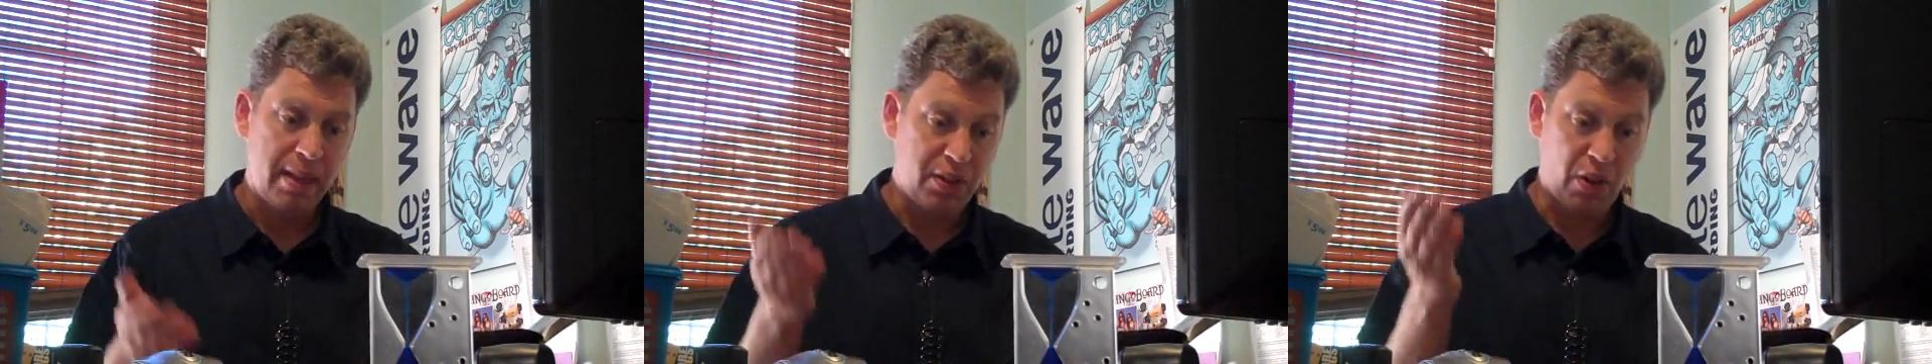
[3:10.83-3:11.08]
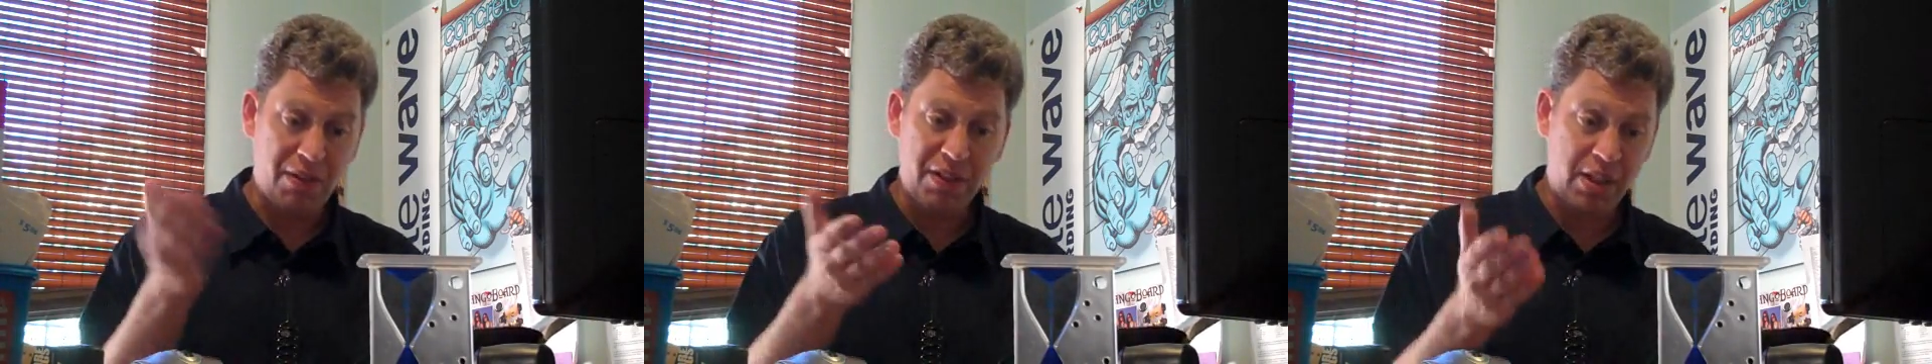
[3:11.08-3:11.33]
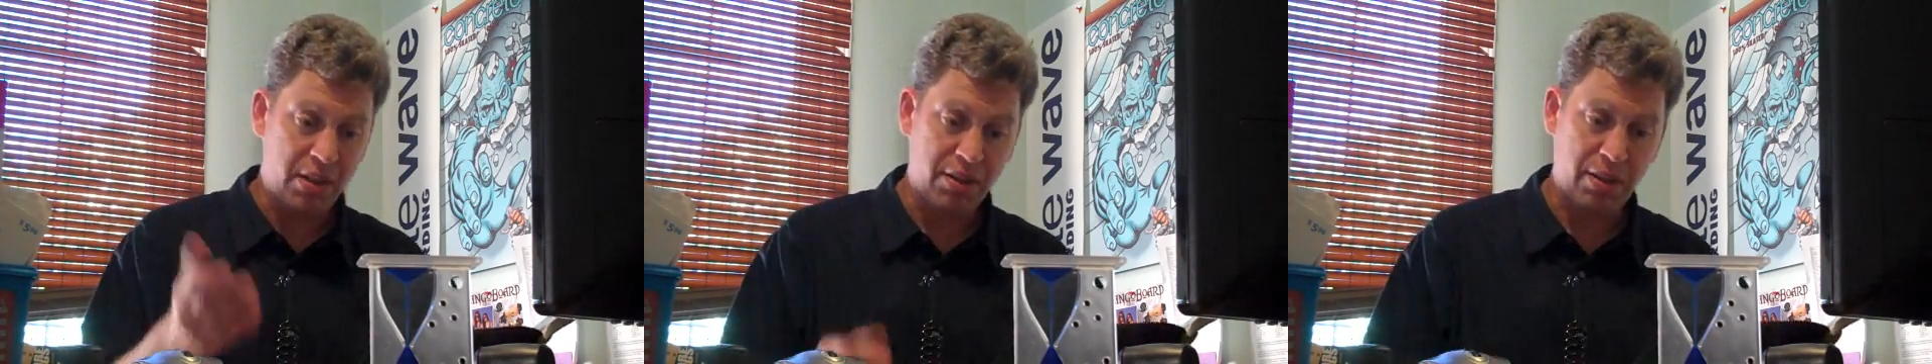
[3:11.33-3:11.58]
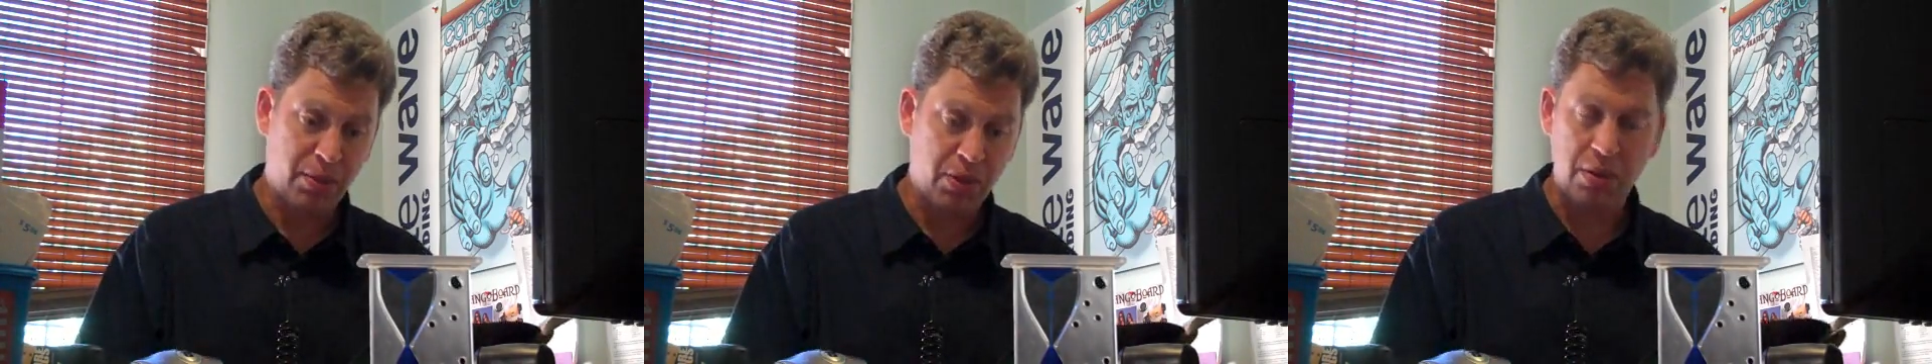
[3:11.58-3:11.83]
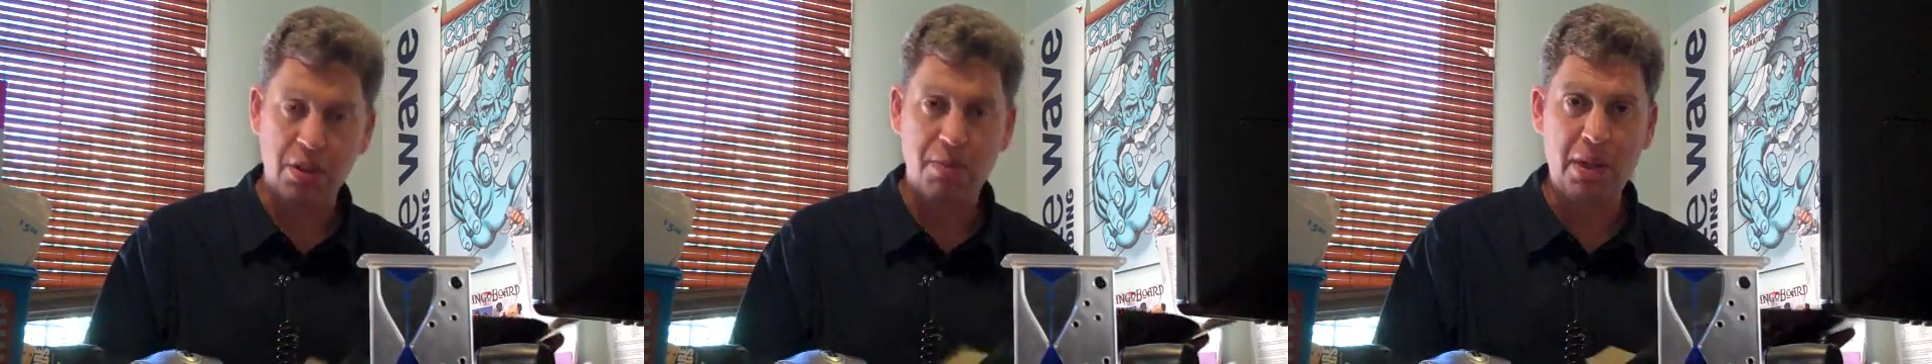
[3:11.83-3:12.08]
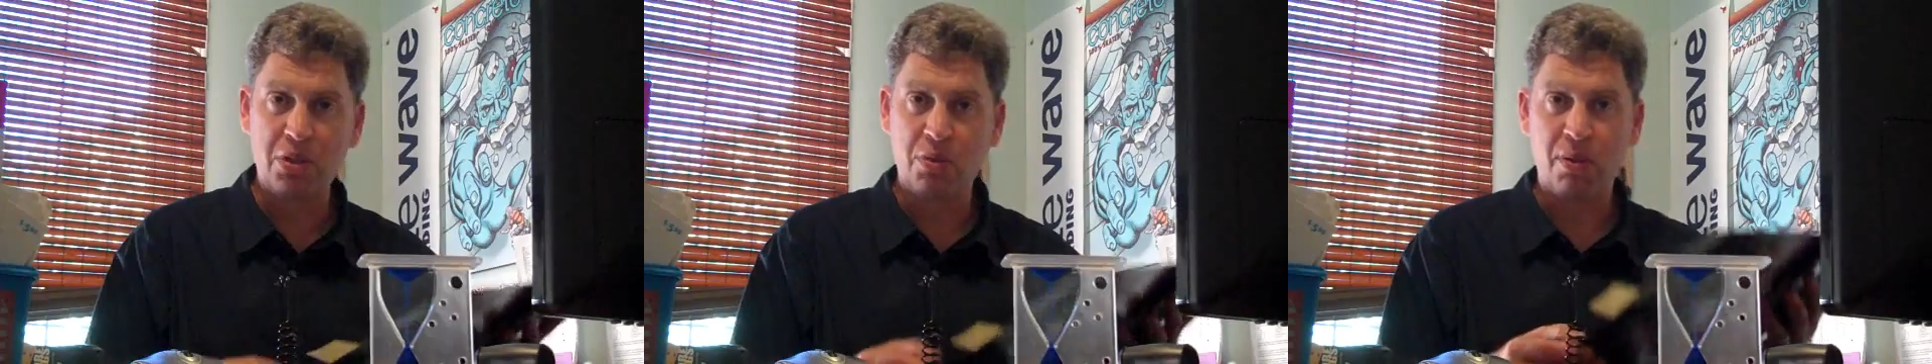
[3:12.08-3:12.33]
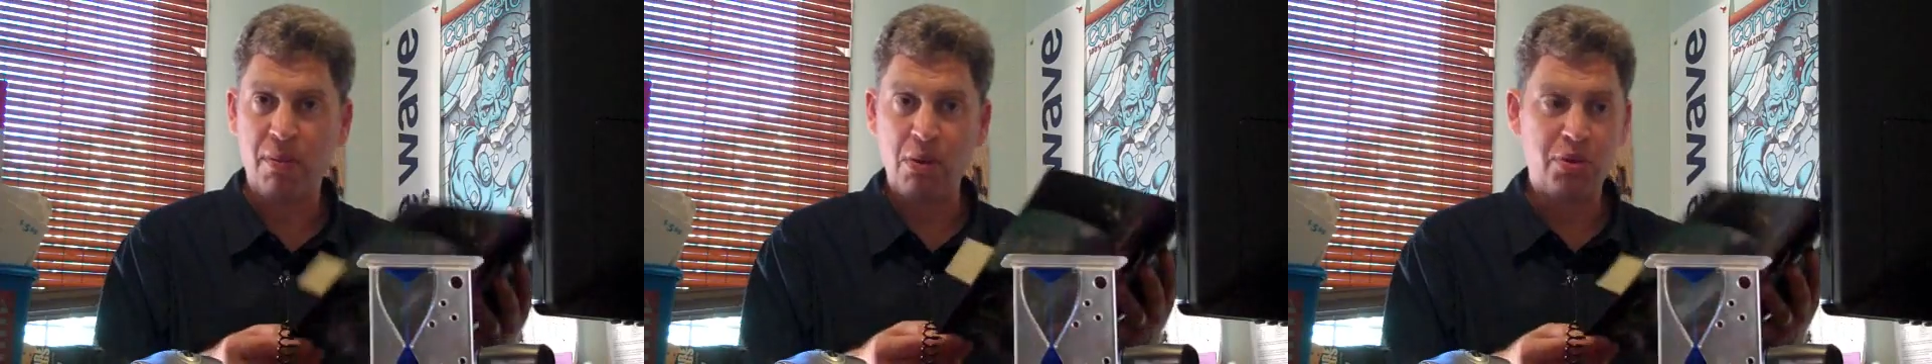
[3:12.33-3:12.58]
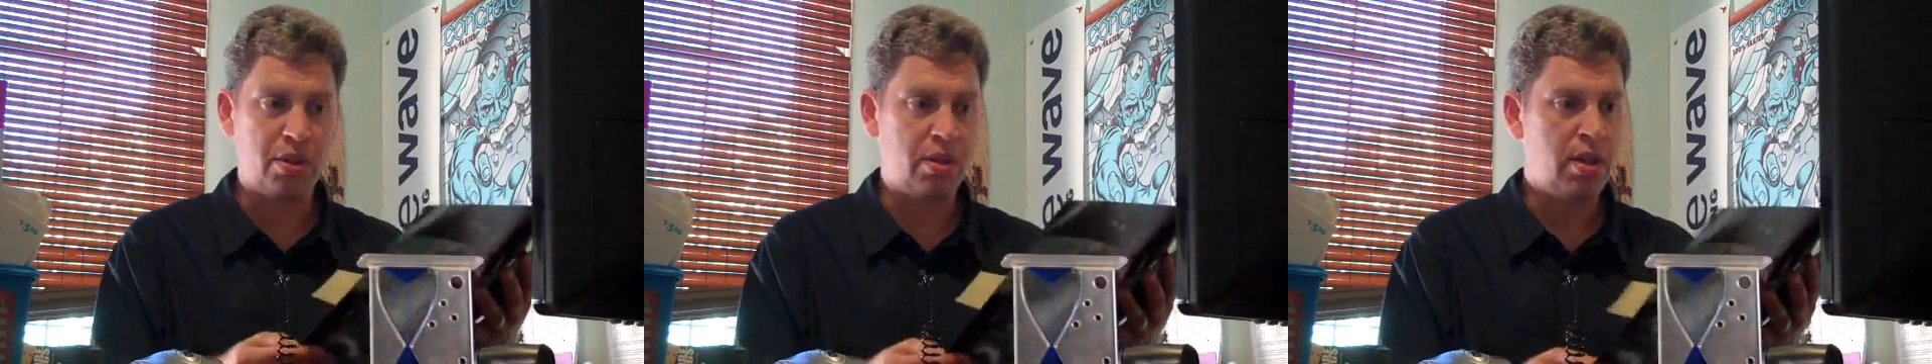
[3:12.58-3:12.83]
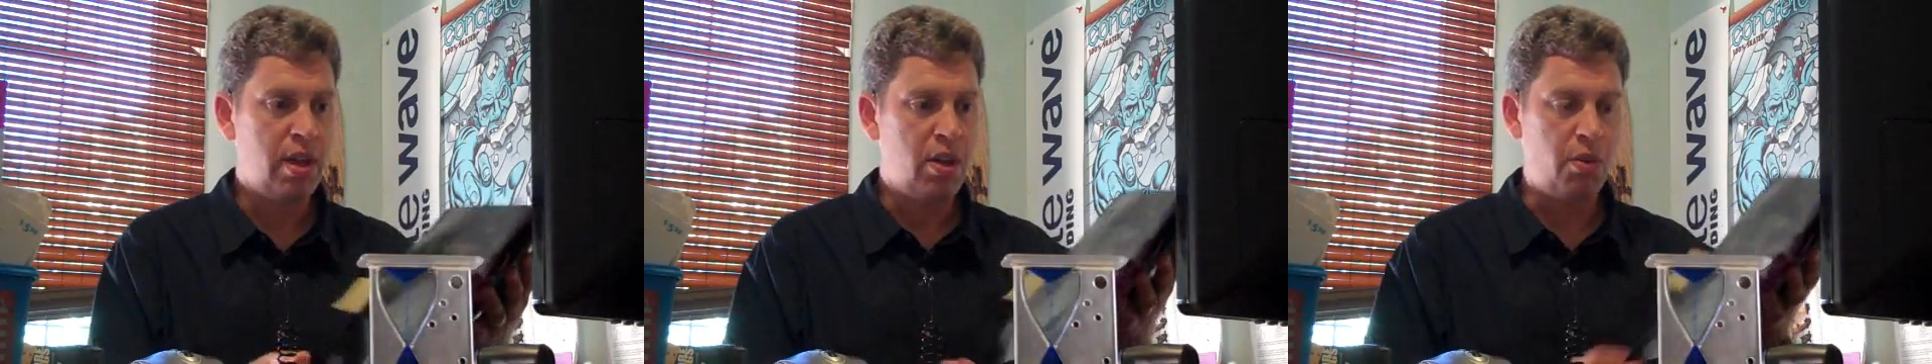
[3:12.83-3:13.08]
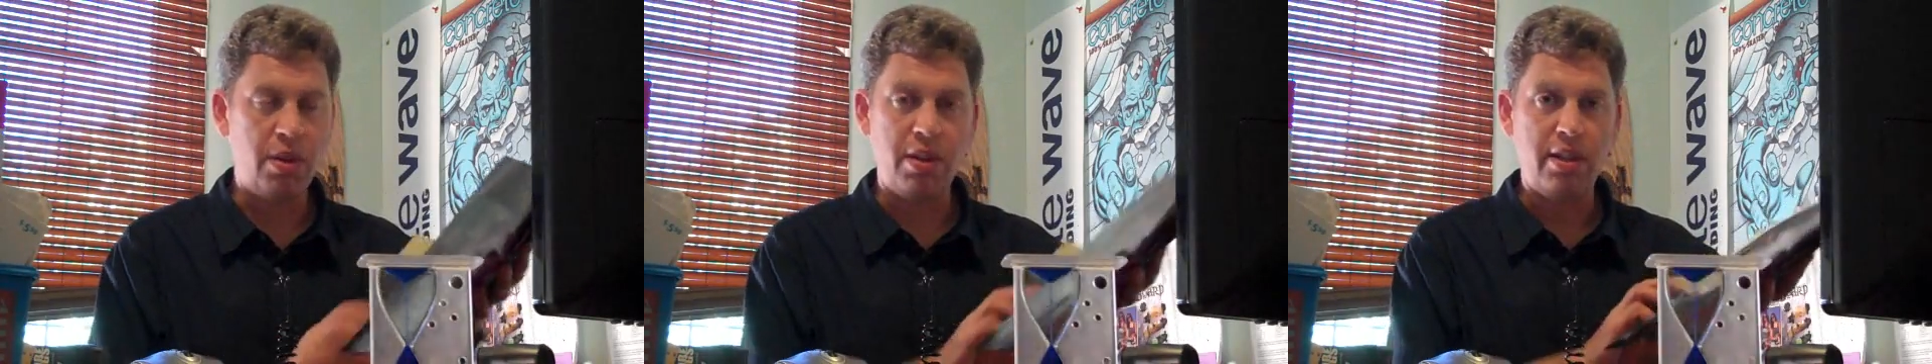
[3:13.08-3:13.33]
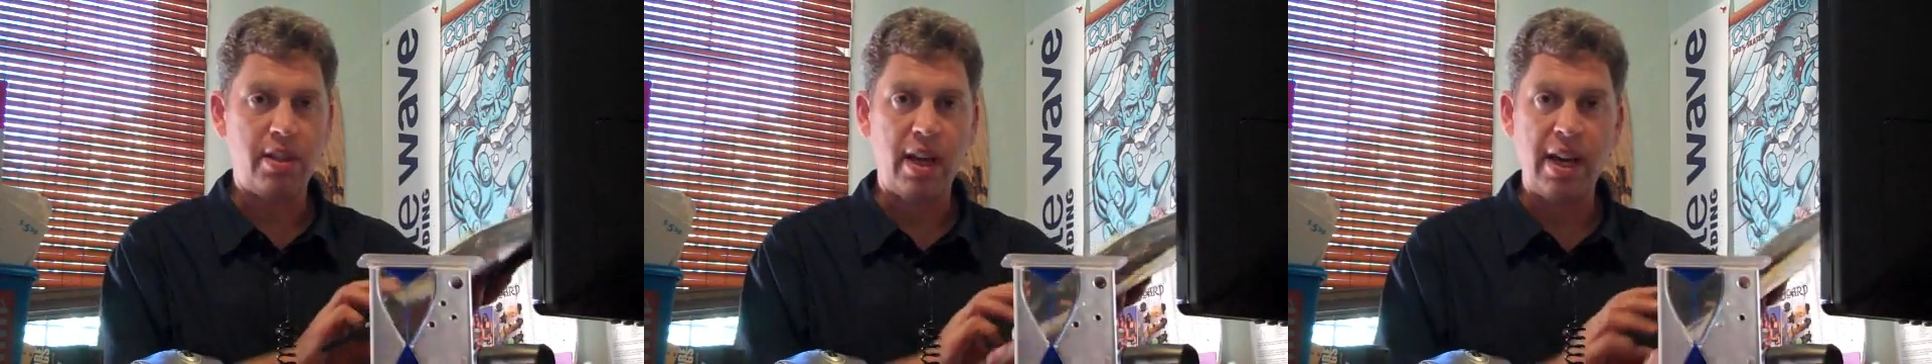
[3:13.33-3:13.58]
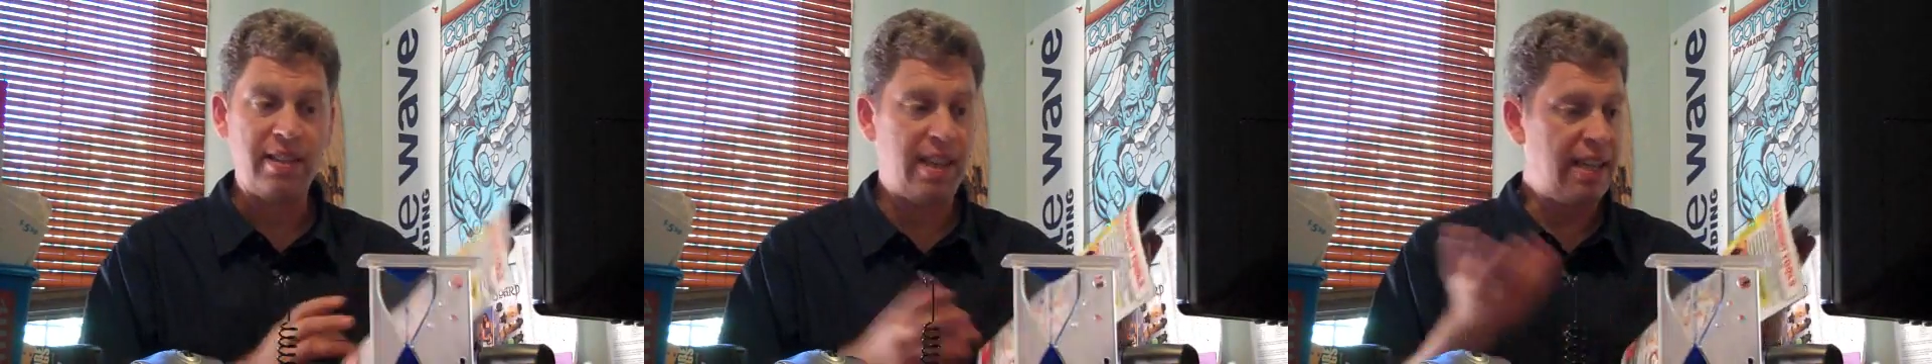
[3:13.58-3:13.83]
So obviously there's some sort of special promotion with these guys.